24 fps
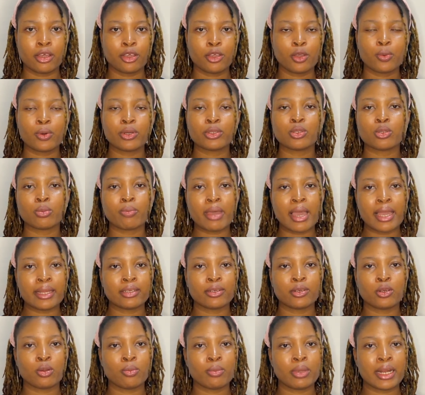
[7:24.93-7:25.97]
You want to buy
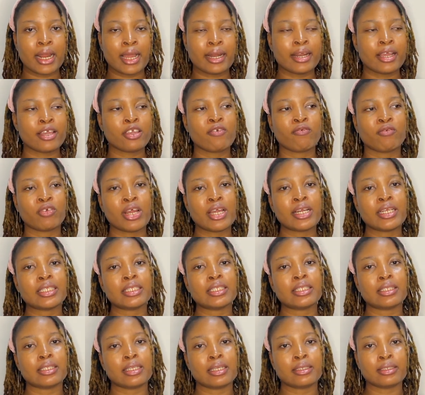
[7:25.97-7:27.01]
the domain and then you've already
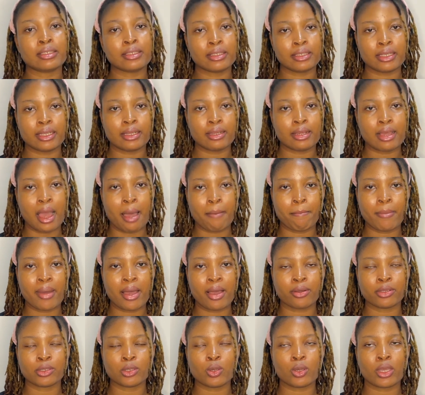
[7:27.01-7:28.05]
seen the
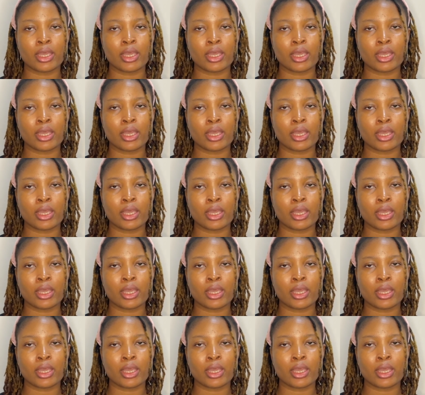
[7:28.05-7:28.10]
amount.